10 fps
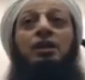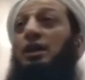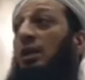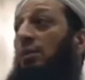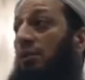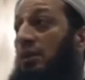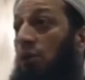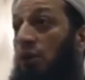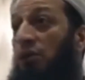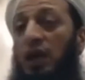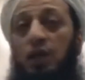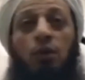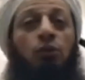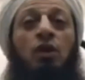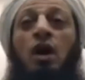and Imam
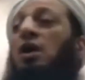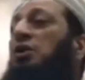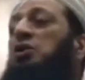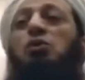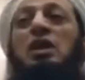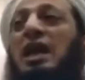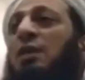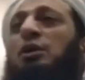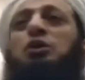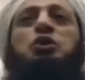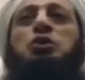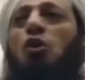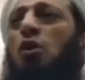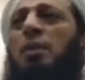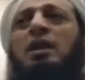Nawawi rahimahullah. You name it,
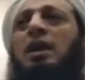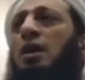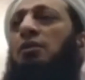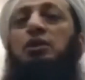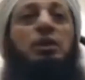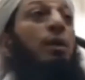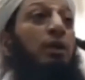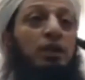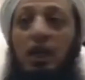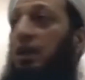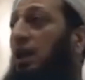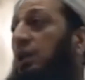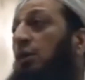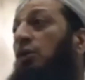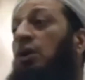so many others, Imam
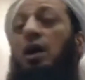Ghazali